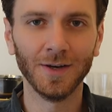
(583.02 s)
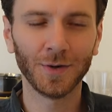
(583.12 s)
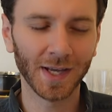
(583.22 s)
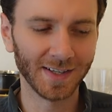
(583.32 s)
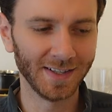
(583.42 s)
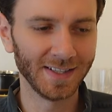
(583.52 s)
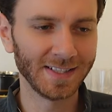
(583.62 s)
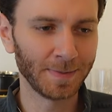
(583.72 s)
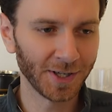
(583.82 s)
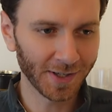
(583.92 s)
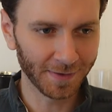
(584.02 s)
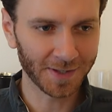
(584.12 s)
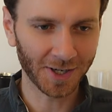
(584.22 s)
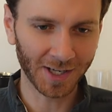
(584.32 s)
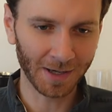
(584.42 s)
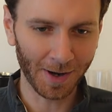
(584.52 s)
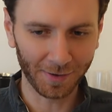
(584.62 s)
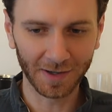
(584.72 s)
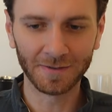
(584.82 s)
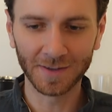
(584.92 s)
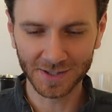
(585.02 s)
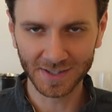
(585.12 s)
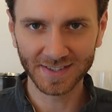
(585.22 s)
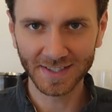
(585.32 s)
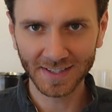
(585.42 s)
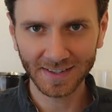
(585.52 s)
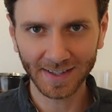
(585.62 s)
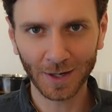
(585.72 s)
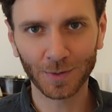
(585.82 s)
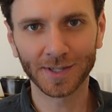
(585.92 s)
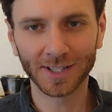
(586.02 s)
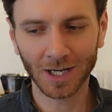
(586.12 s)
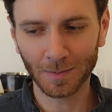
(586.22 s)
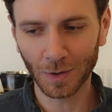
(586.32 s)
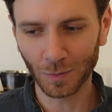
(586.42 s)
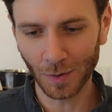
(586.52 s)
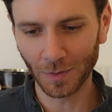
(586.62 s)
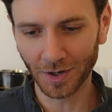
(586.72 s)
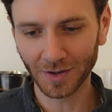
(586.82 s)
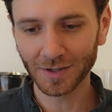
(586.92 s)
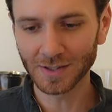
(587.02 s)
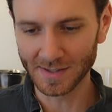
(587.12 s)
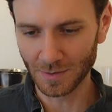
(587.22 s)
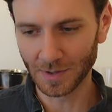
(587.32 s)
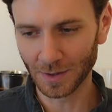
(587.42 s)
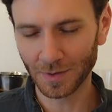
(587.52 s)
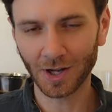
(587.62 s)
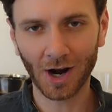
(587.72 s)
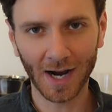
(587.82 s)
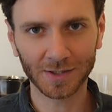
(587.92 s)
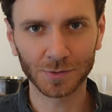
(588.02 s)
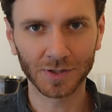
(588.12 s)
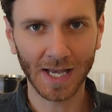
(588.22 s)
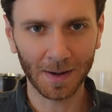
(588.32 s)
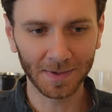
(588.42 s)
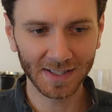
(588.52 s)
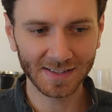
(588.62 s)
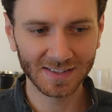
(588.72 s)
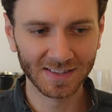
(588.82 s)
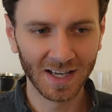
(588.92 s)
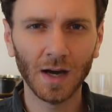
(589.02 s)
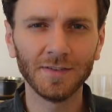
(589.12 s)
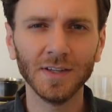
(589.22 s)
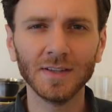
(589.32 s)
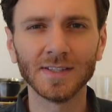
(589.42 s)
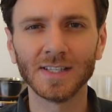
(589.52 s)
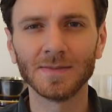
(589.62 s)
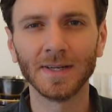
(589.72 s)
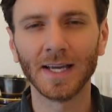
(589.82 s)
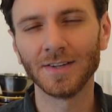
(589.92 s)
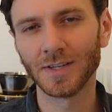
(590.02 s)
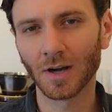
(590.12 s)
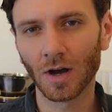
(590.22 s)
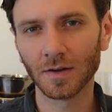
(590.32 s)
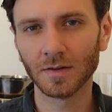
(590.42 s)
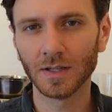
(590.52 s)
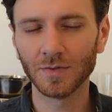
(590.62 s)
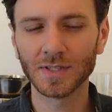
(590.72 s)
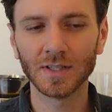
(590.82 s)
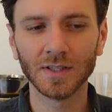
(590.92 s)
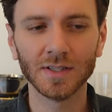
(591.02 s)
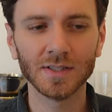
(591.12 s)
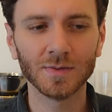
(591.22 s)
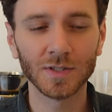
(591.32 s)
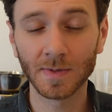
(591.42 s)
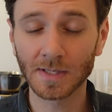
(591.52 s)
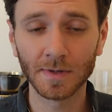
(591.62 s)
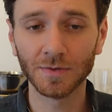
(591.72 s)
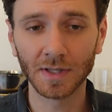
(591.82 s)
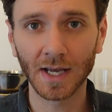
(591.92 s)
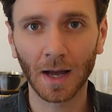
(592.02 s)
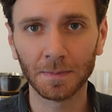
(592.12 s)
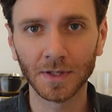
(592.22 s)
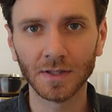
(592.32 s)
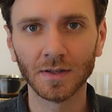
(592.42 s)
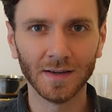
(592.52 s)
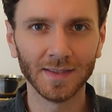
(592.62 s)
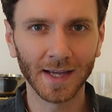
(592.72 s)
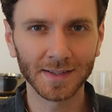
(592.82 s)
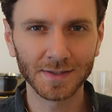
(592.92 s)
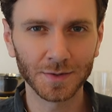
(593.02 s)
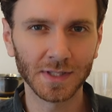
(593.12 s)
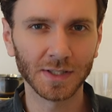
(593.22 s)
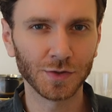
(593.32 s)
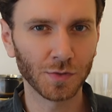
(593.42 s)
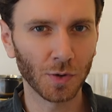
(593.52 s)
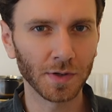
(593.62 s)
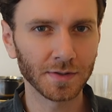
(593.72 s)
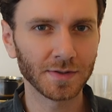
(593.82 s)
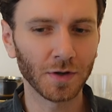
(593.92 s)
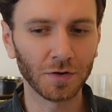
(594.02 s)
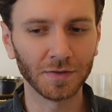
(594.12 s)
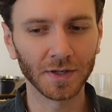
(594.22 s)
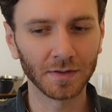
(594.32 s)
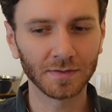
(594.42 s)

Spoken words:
Okay, and in the spirit of talking about efficiency, I want to talk about what we're doing with our actual cabinets. I feel like this has been catching on in recent years, which makes me really happy, and that is using drawers over